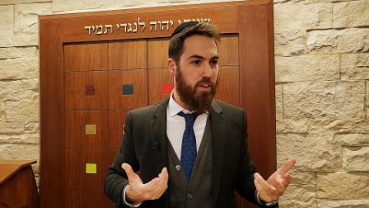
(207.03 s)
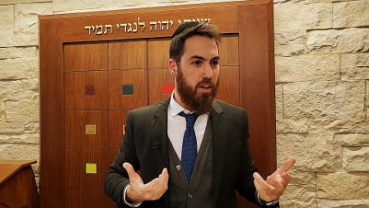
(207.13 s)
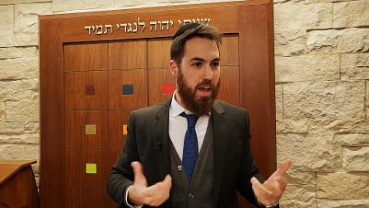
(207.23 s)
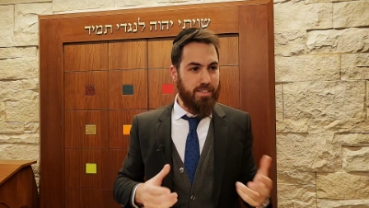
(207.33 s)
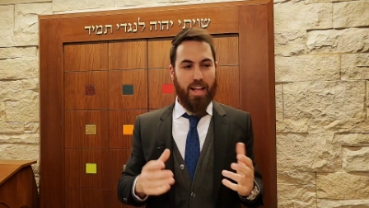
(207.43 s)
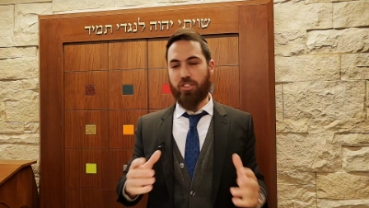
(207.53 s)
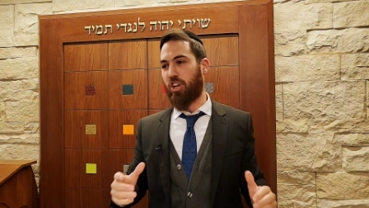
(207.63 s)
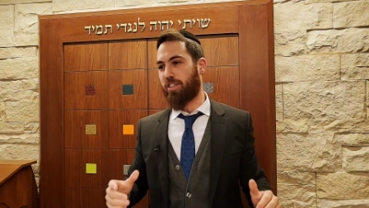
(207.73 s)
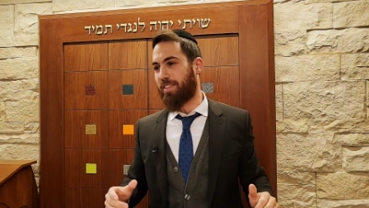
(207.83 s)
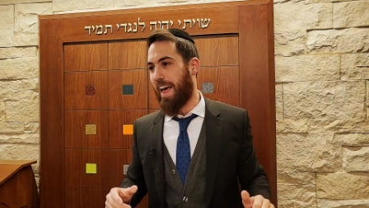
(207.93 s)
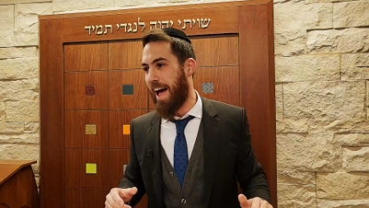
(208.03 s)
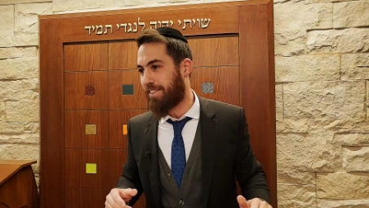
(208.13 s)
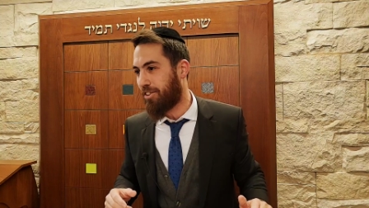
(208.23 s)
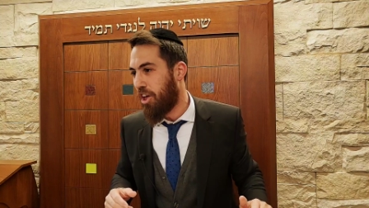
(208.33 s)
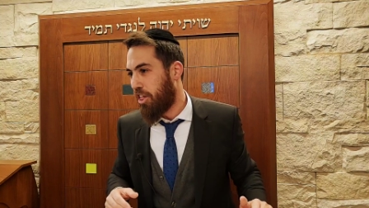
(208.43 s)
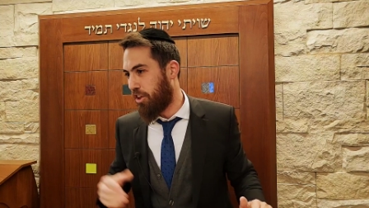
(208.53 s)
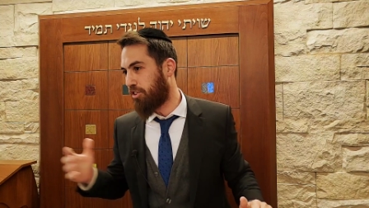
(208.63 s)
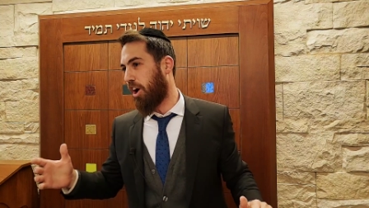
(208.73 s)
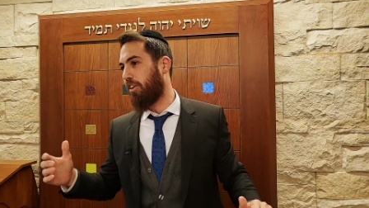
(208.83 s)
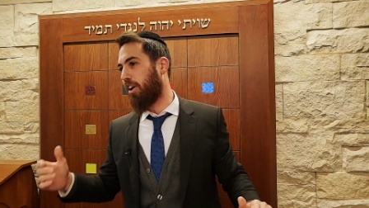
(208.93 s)
It's not just that the
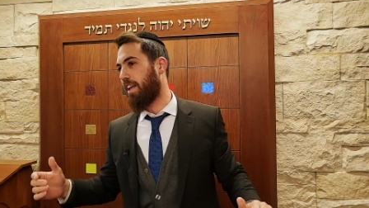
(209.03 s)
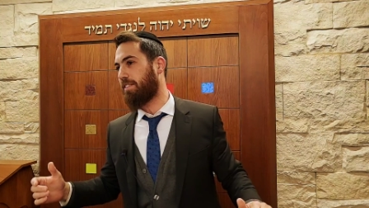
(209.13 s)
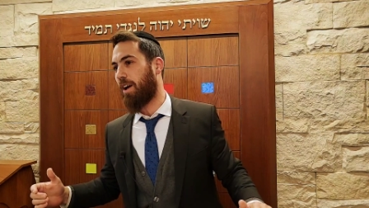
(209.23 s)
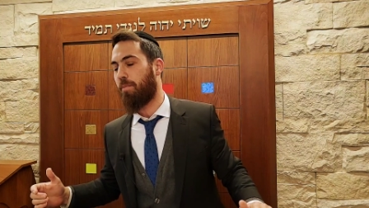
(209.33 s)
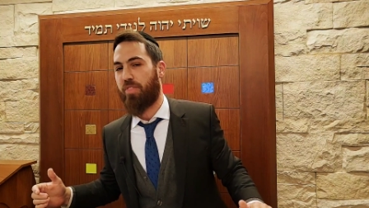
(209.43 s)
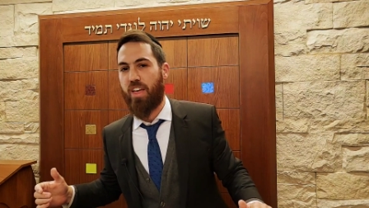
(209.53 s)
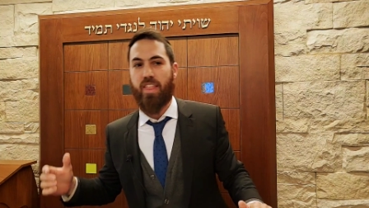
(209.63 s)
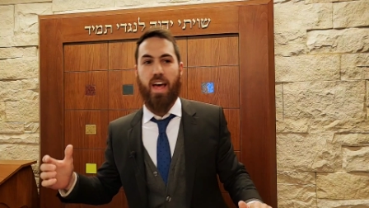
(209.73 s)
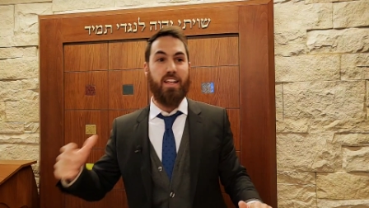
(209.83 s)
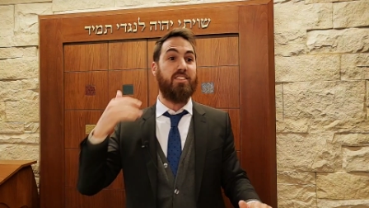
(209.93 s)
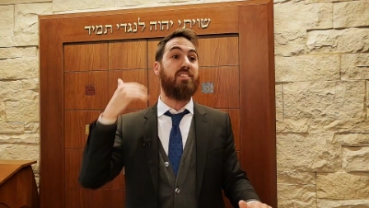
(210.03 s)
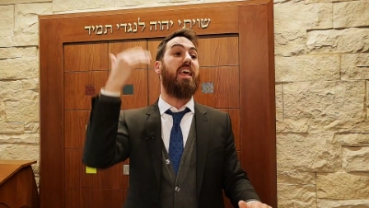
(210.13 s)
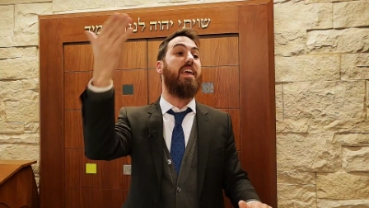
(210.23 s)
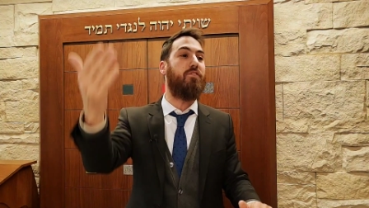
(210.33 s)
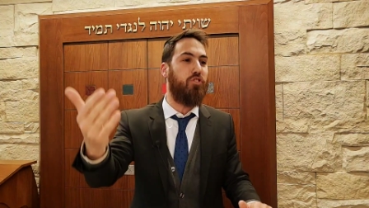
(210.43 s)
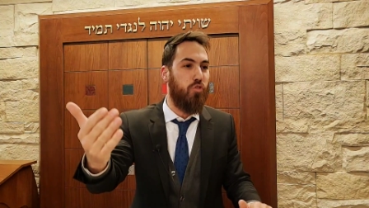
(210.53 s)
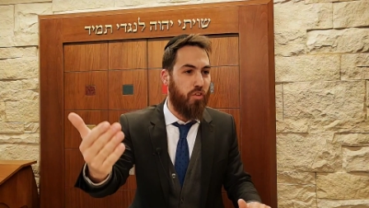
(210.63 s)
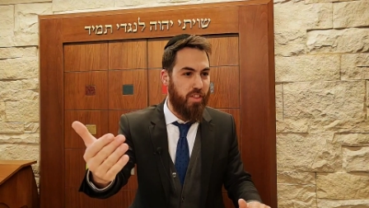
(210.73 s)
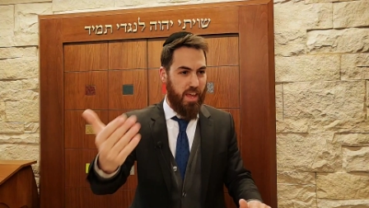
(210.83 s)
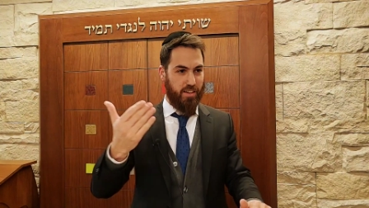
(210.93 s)
Torah is something that it saves you from
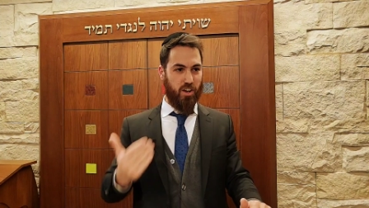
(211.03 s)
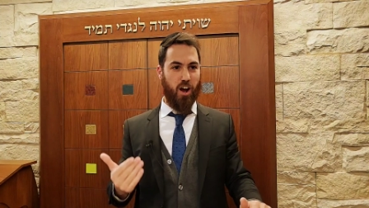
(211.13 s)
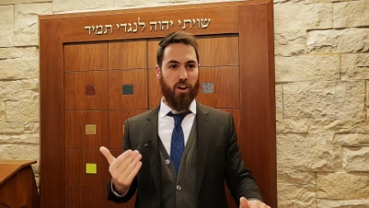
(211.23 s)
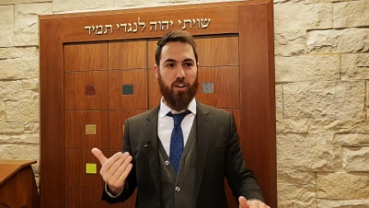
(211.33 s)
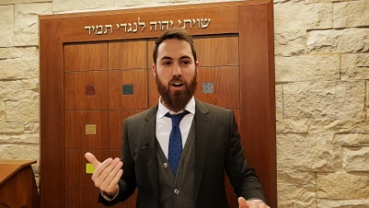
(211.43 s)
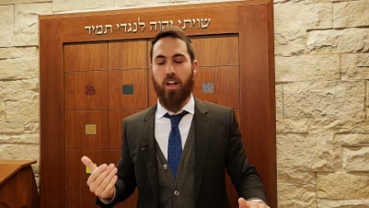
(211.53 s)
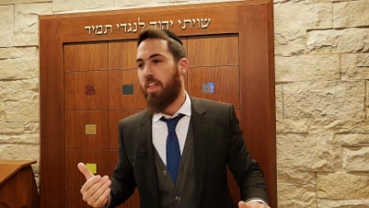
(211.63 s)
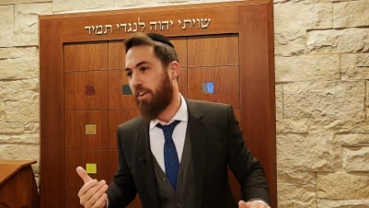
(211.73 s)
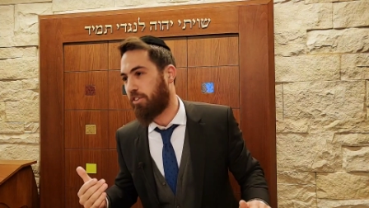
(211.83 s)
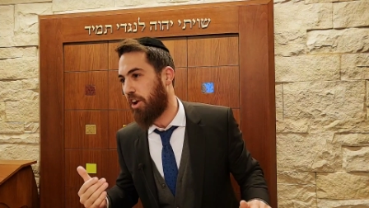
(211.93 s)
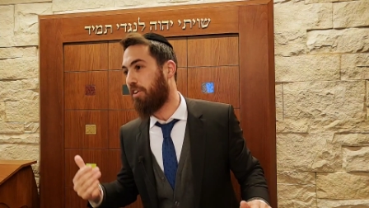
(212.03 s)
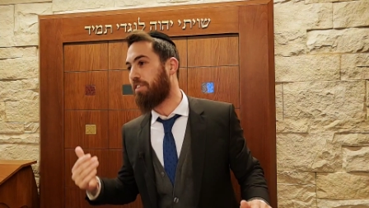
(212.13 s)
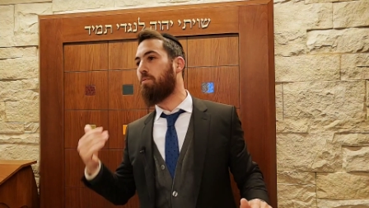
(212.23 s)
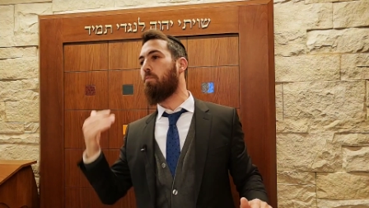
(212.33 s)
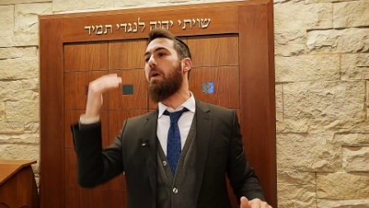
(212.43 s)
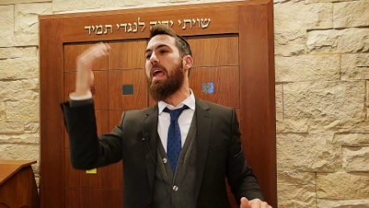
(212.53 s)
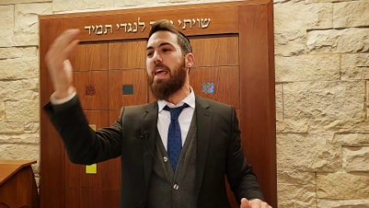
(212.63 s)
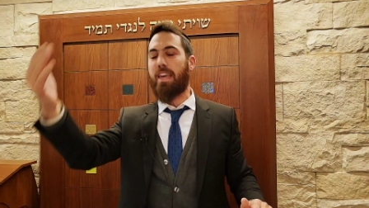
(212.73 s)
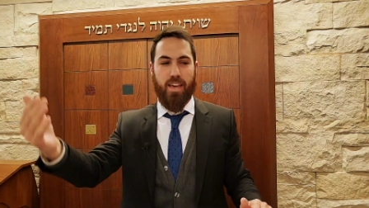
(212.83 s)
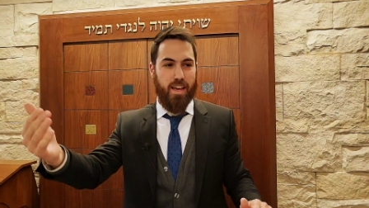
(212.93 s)
the Sahara. The Torah is
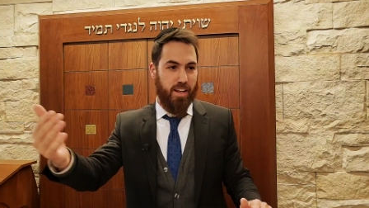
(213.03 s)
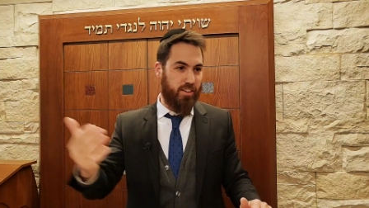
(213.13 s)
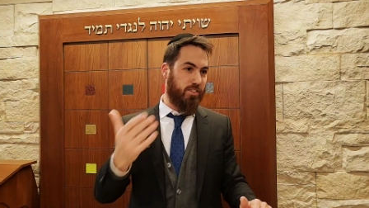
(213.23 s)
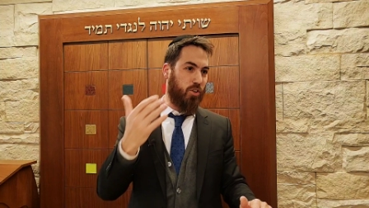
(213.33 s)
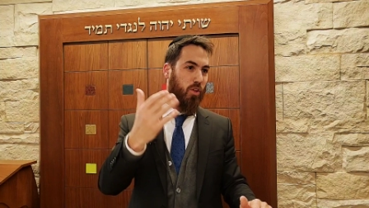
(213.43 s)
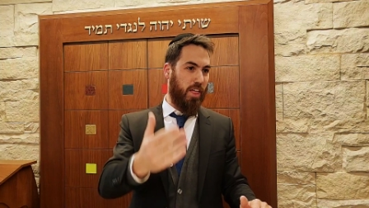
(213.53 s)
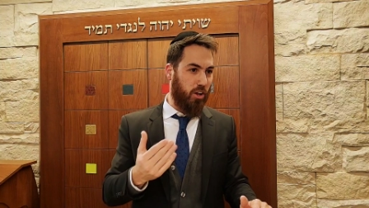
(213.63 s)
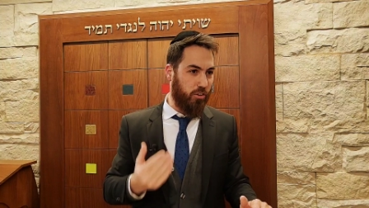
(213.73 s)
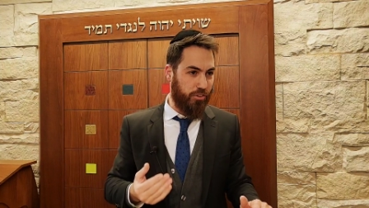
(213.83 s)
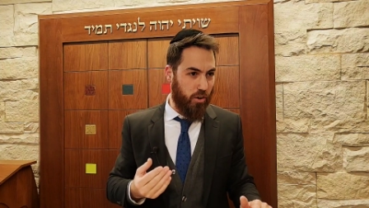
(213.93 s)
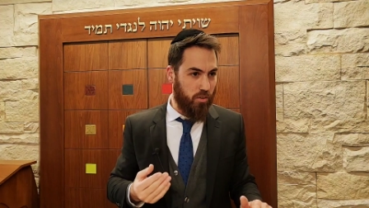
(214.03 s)
Megan. It does all that also.